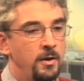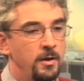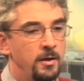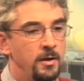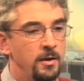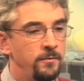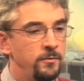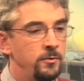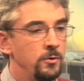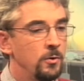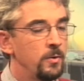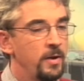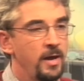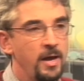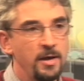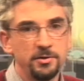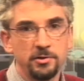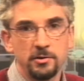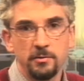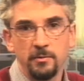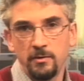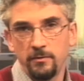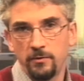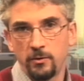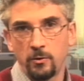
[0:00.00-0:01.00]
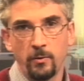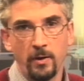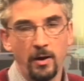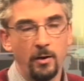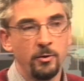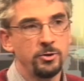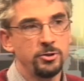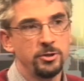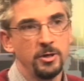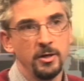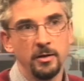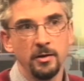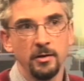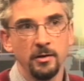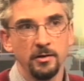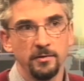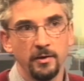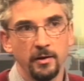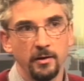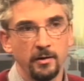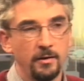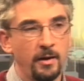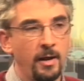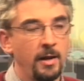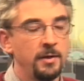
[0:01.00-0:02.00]
if your estimate of the ground shaking is that it
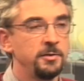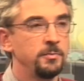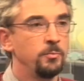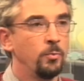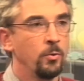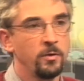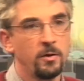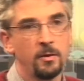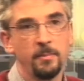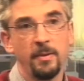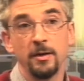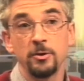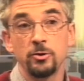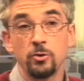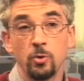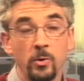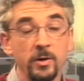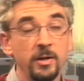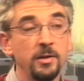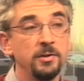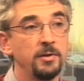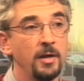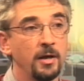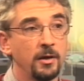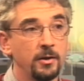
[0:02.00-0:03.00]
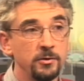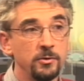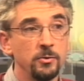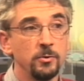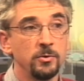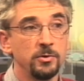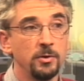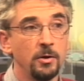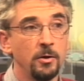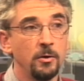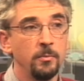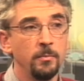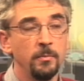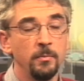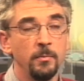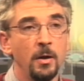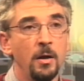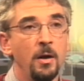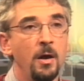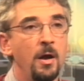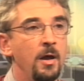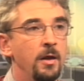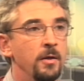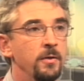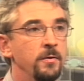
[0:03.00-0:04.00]
lasts more than about twenty seconds or so,
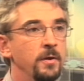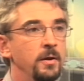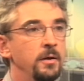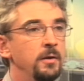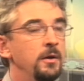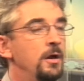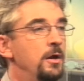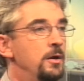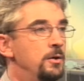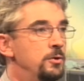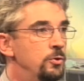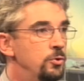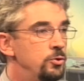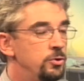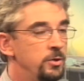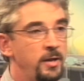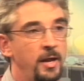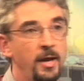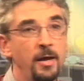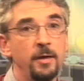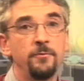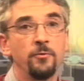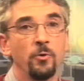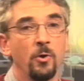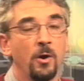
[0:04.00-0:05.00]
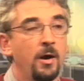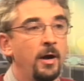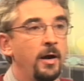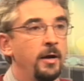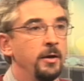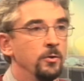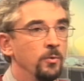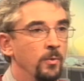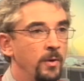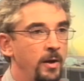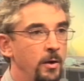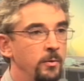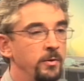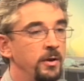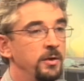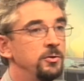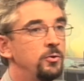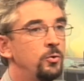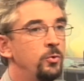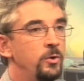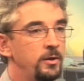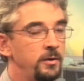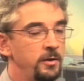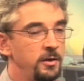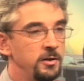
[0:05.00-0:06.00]
then you should head for high ground as
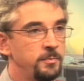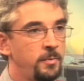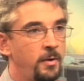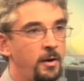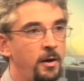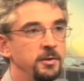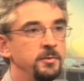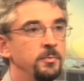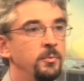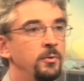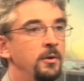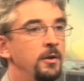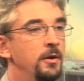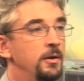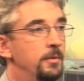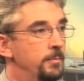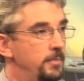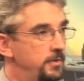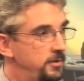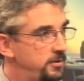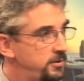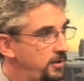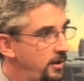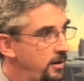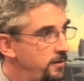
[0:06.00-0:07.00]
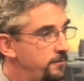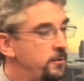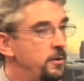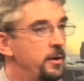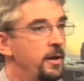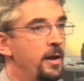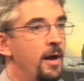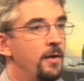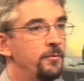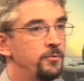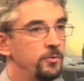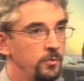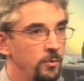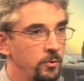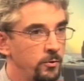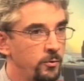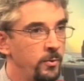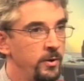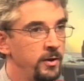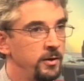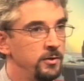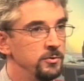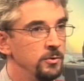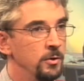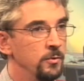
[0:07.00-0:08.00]
quickly as possible, but safely after the earthquake
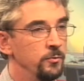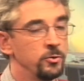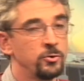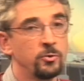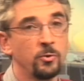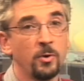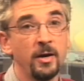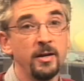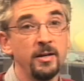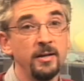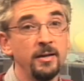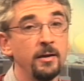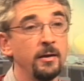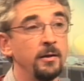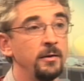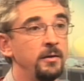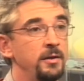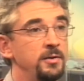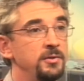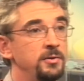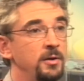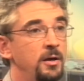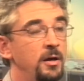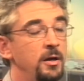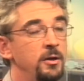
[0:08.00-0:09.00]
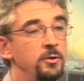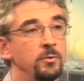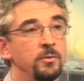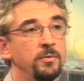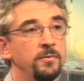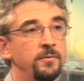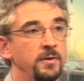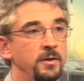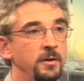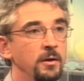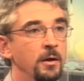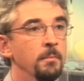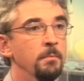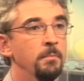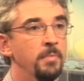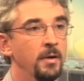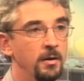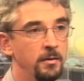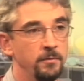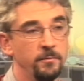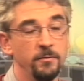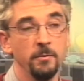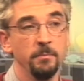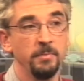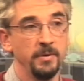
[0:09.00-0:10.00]
is over. Try to get at least one hundred feet
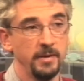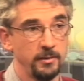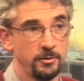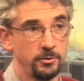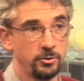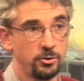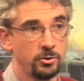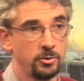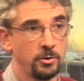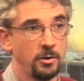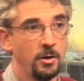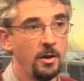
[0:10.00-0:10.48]
above the beach.